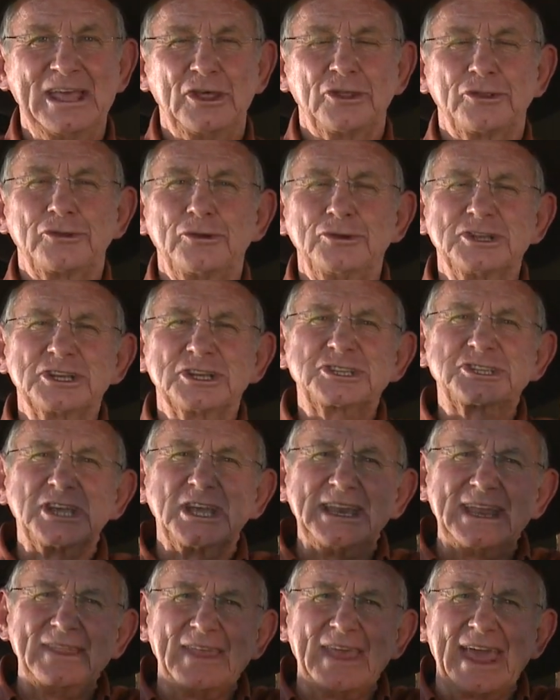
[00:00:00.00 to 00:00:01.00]
through just
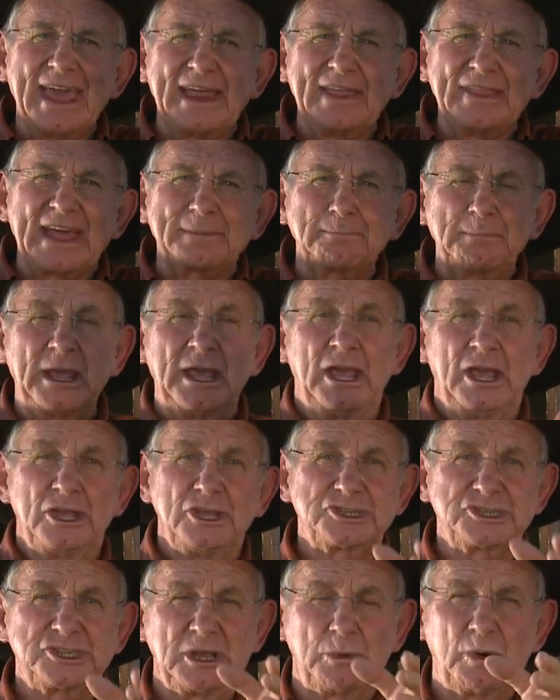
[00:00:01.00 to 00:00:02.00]
sitting there. And that.
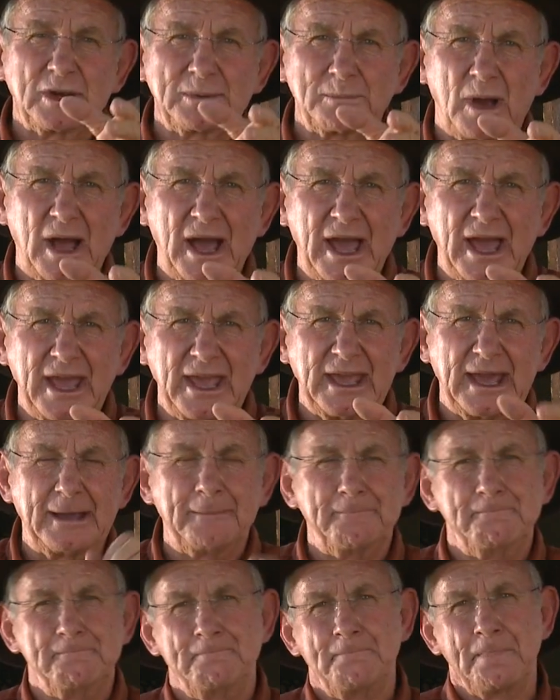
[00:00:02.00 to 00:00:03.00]
You see what my,
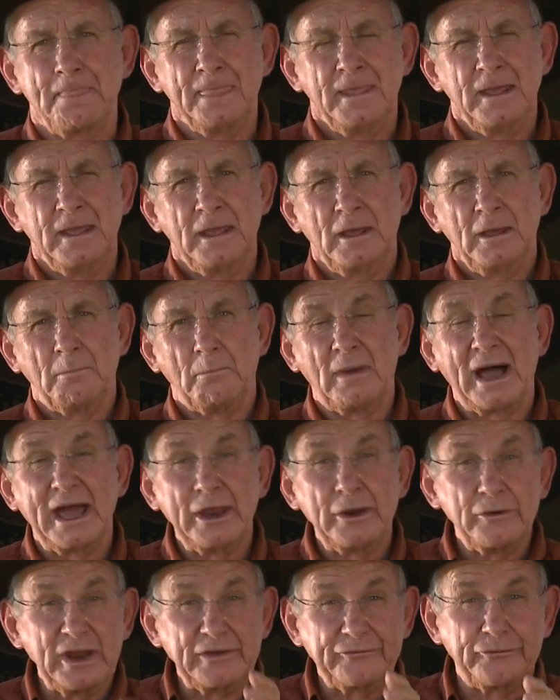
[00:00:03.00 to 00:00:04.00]
um, my
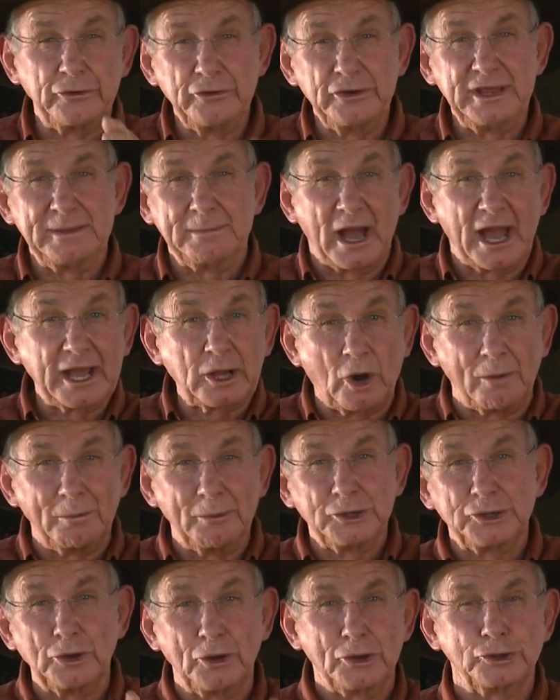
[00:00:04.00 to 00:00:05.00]
referee, my
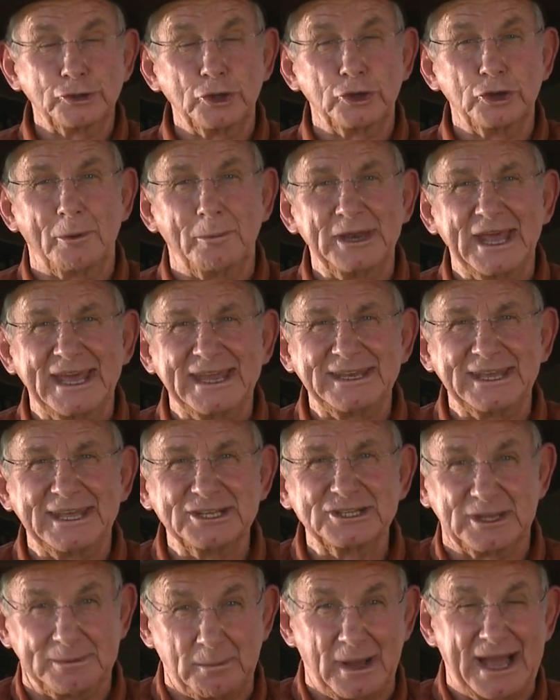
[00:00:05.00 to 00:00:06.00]
common denominator
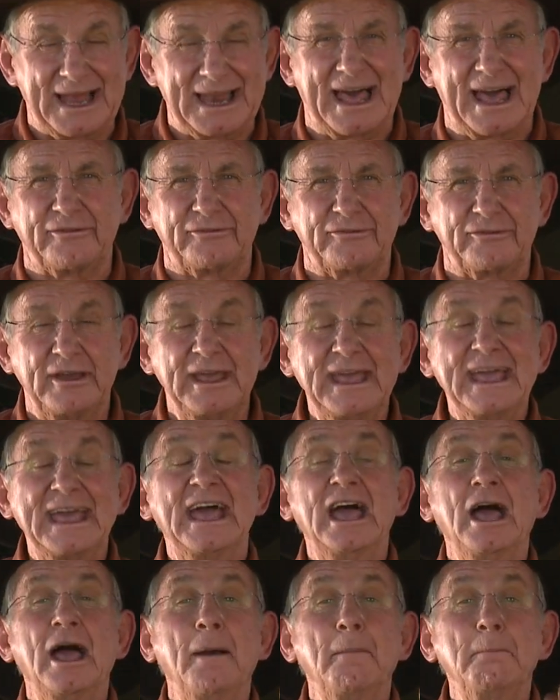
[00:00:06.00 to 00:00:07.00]
is in my life?
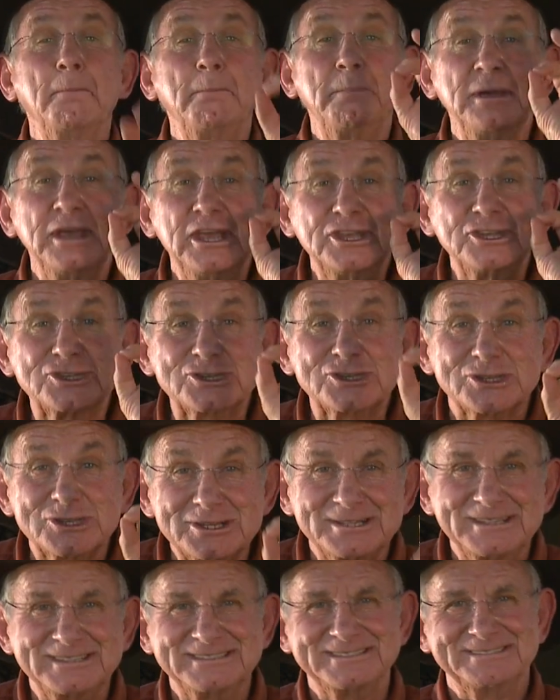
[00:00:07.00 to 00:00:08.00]
Peace.
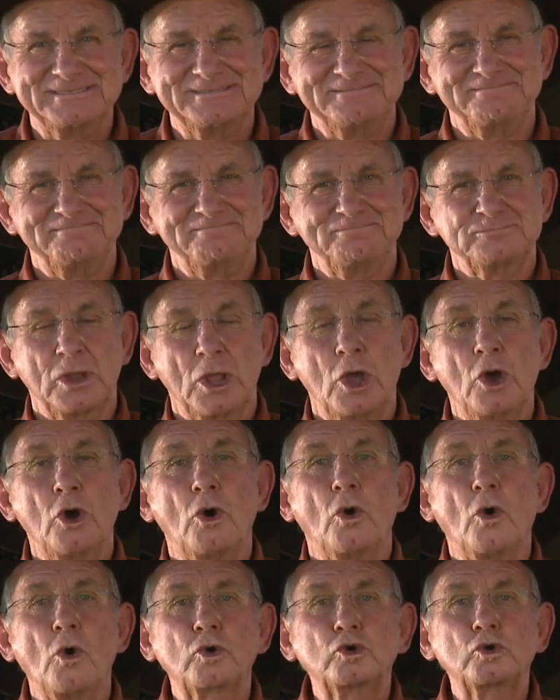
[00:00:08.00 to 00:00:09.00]

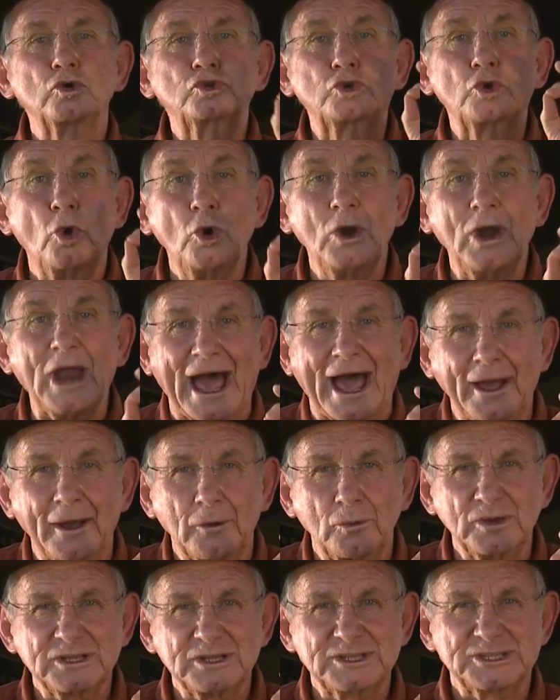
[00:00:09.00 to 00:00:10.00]
Ukutula,
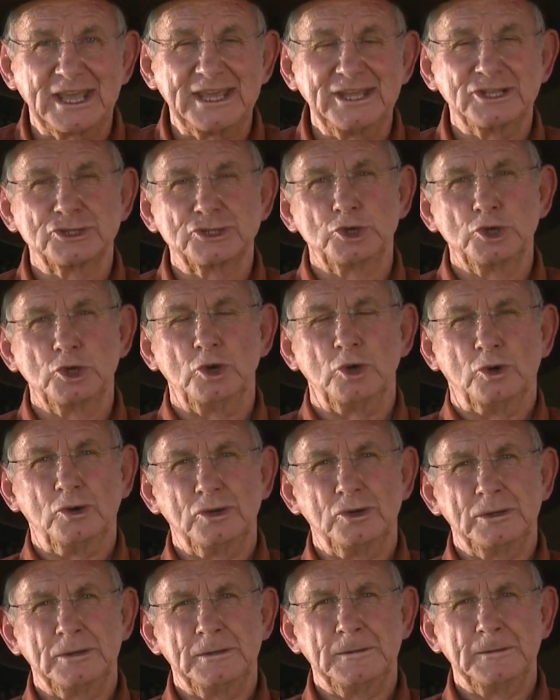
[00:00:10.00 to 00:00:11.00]
we say in Zulu.
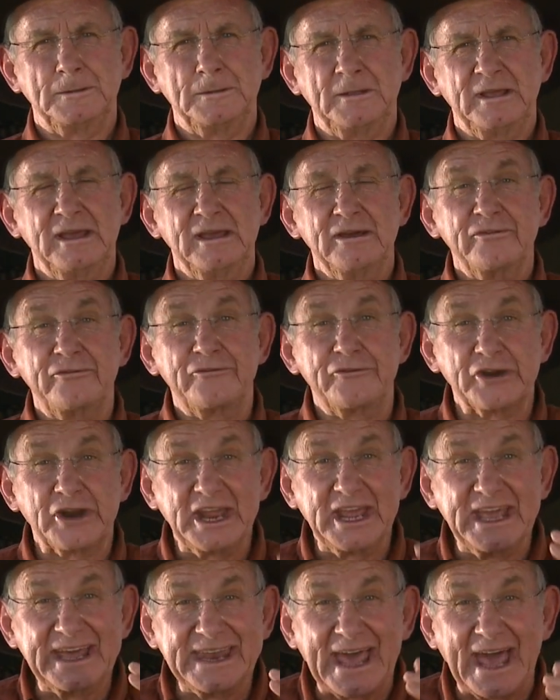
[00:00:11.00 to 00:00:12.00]

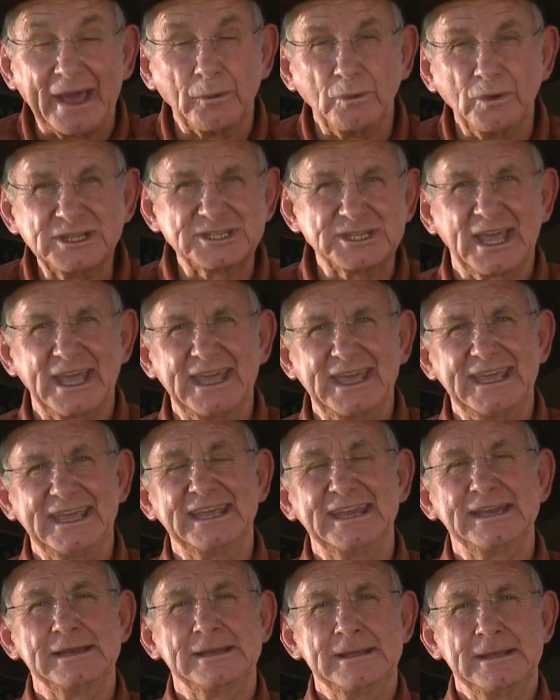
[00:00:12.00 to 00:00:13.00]
Vrede, we say
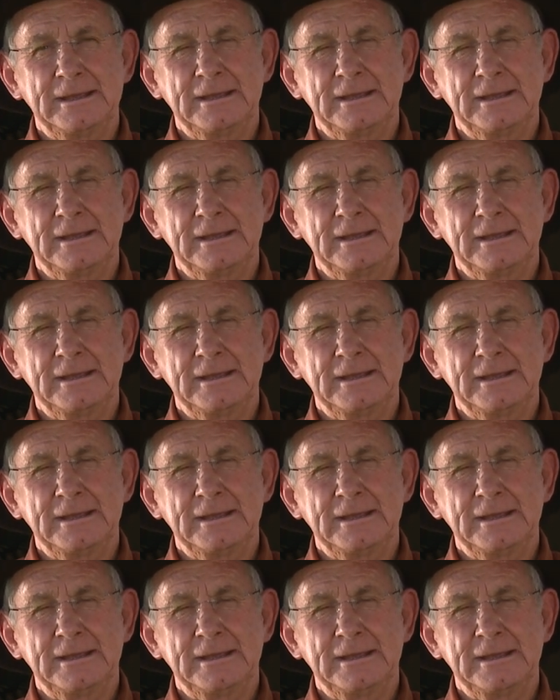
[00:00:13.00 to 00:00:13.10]
in